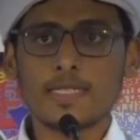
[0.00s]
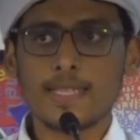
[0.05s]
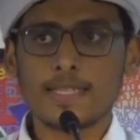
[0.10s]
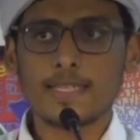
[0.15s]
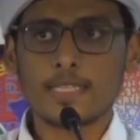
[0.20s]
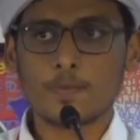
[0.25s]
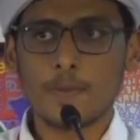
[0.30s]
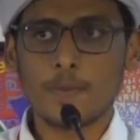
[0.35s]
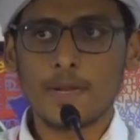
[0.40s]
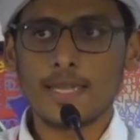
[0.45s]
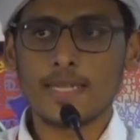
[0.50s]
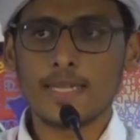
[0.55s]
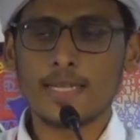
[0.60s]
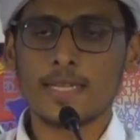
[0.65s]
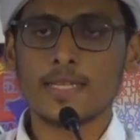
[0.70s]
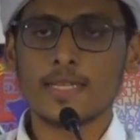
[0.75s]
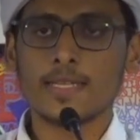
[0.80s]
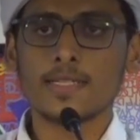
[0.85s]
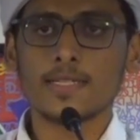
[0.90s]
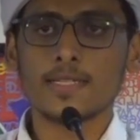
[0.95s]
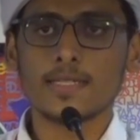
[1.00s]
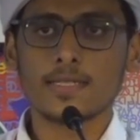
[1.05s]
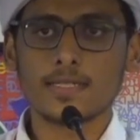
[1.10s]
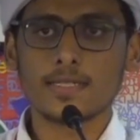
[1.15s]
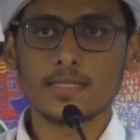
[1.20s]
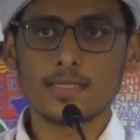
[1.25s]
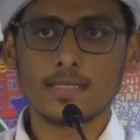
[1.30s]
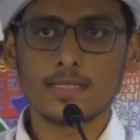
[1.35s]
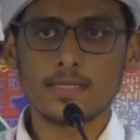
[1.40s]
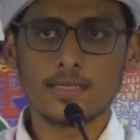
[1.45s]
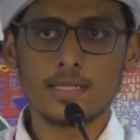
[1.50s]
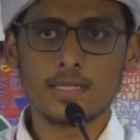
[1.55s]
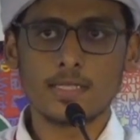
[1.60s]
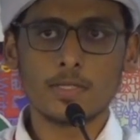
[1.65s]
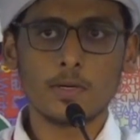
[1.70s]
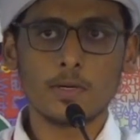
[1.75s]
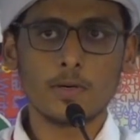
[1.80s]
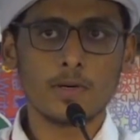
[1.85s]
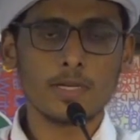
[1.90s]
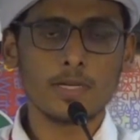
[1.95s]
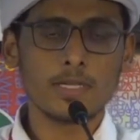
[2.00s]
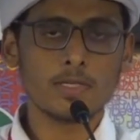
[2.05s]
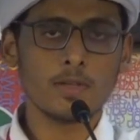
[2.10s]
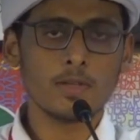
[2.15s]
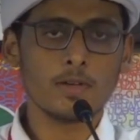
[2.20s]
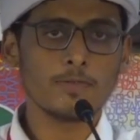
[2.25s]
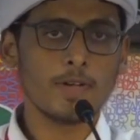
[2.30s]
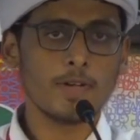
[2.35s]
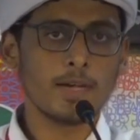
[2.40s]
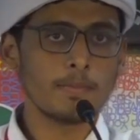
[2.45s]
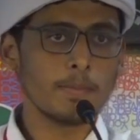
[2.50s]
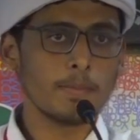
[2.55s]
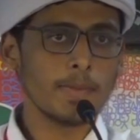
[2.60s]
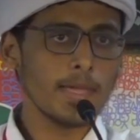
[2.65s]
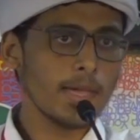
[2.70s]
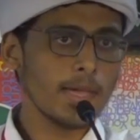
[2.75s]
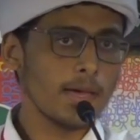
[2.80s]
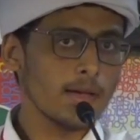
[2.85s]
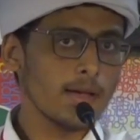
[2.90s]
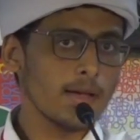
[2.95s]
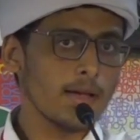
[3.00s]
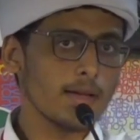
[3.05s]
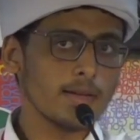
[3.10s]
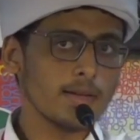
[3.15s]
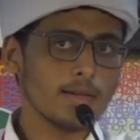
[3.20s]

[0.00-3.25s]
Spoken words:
explaining the stories of Anbiya,